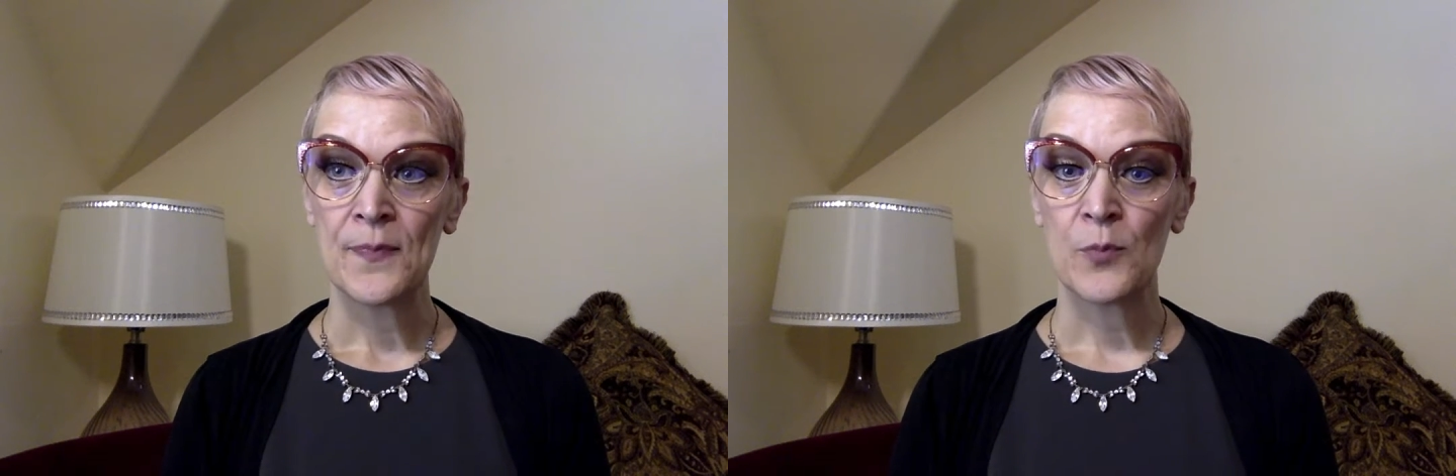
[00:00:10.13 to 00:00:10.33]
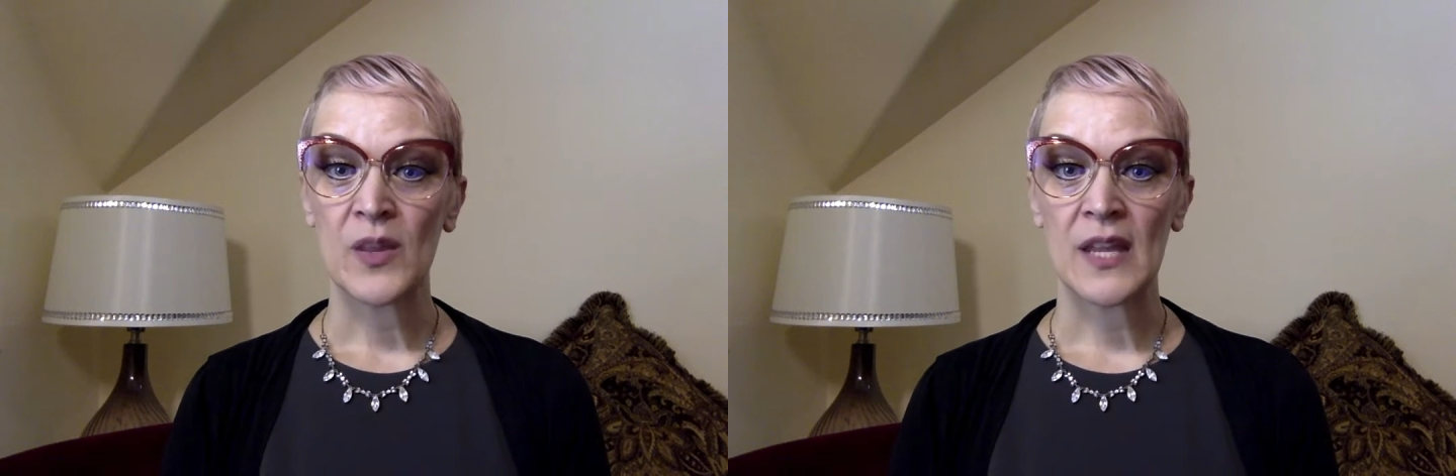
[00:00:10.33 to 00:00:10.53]

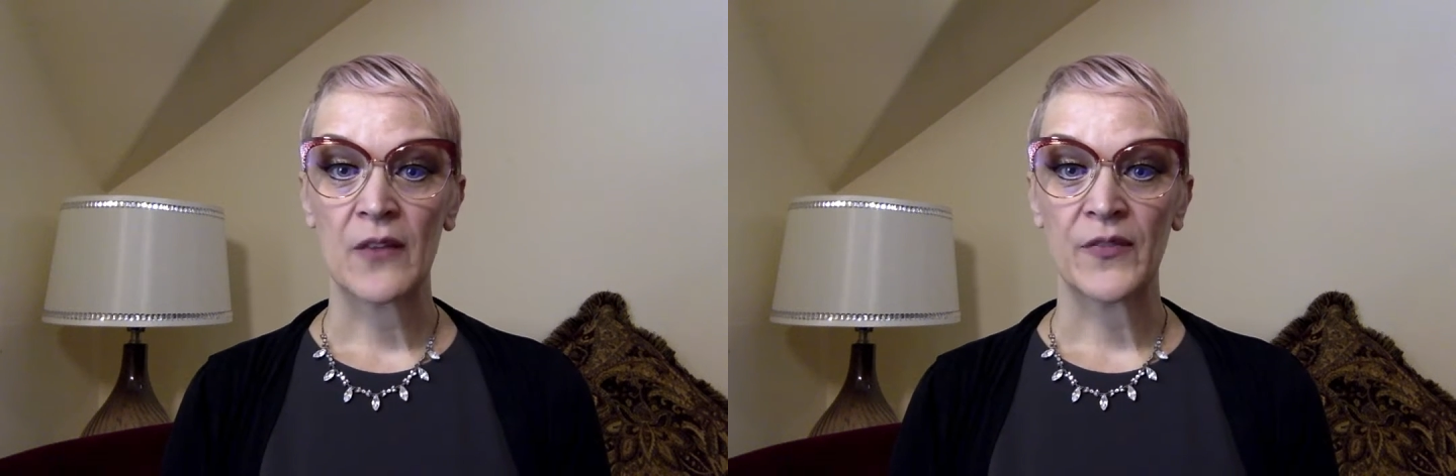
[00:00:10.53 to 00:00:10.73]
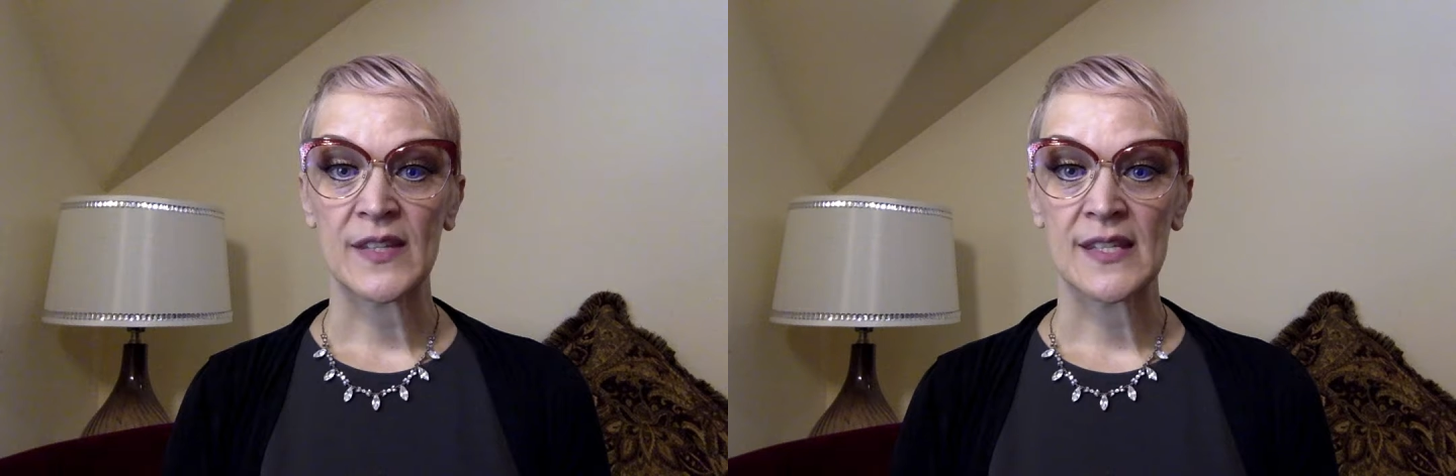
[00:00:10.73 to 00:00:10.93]
with an
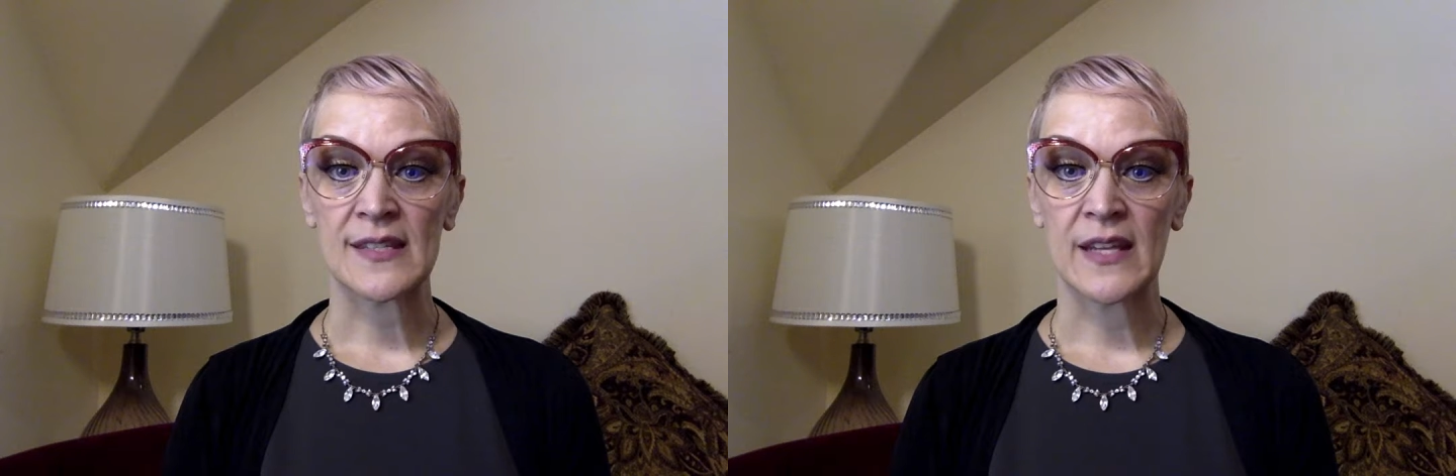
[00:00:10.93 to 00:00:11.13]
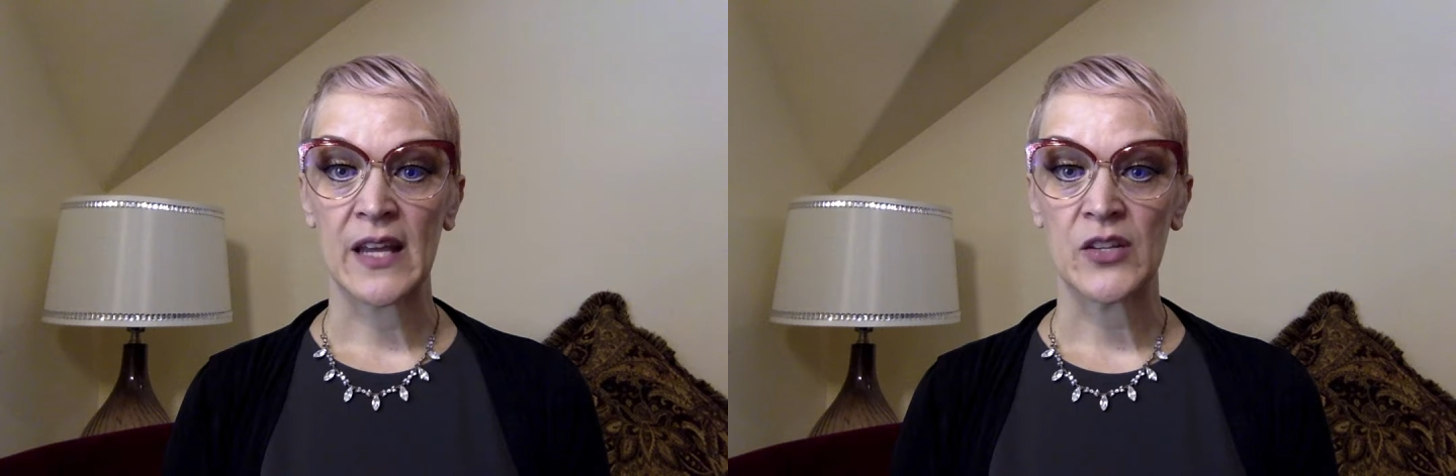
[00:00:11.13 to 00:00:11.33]

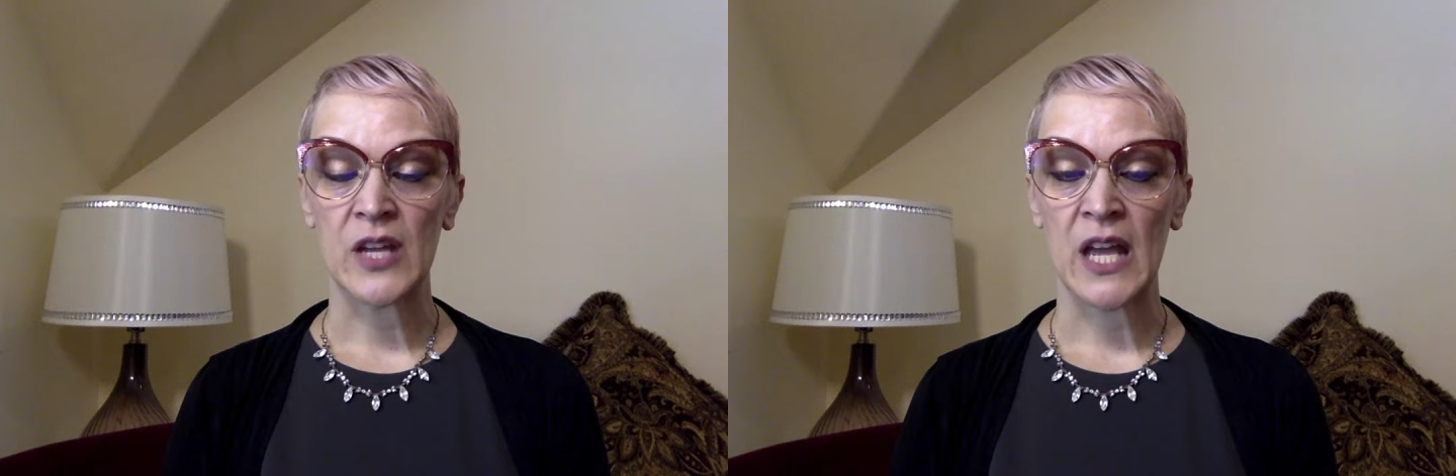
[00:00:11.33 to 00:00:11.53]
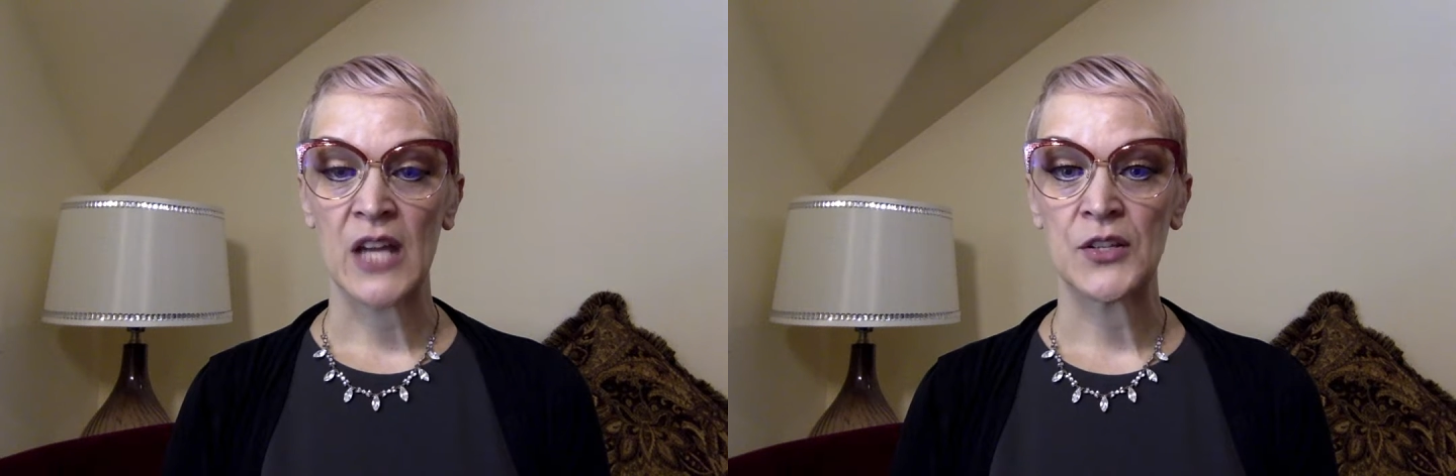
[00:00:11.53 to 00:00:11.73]
emphasis in
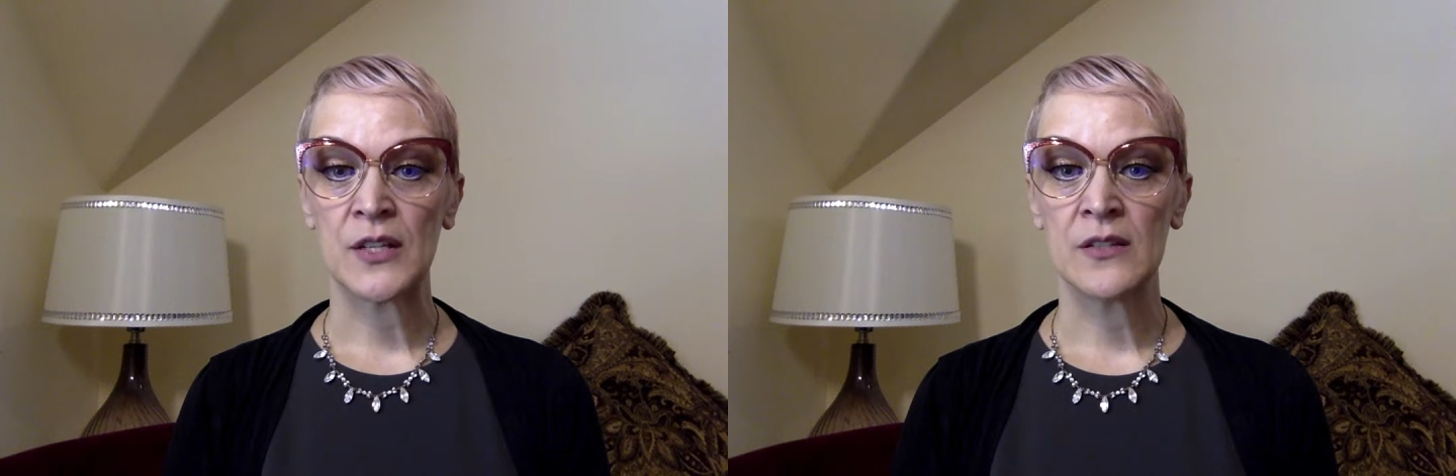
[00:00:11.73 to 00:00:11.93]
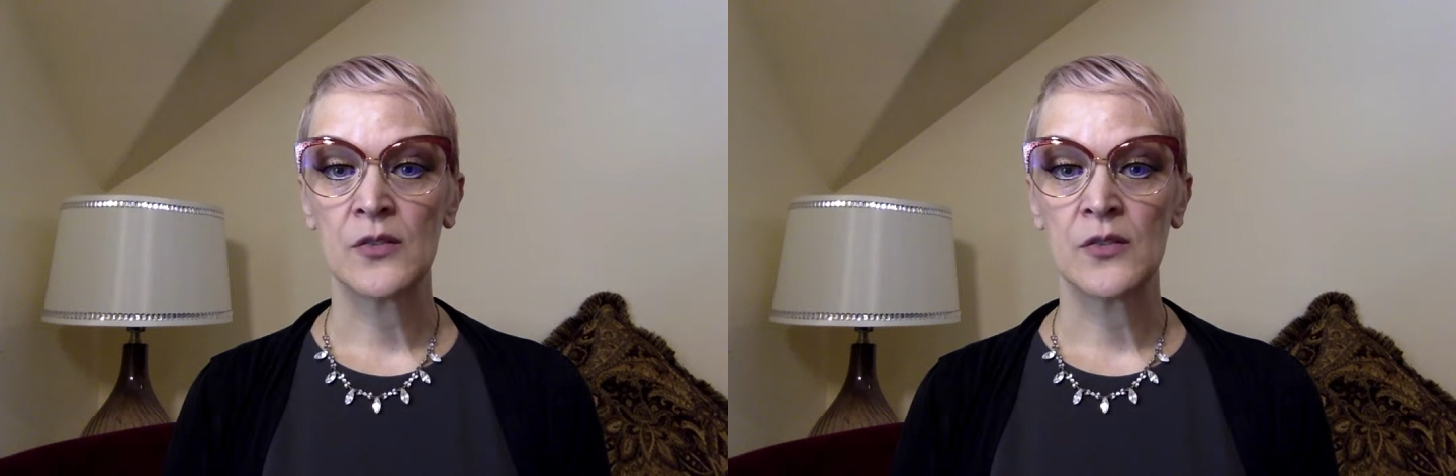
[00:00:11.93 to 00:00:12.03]
education,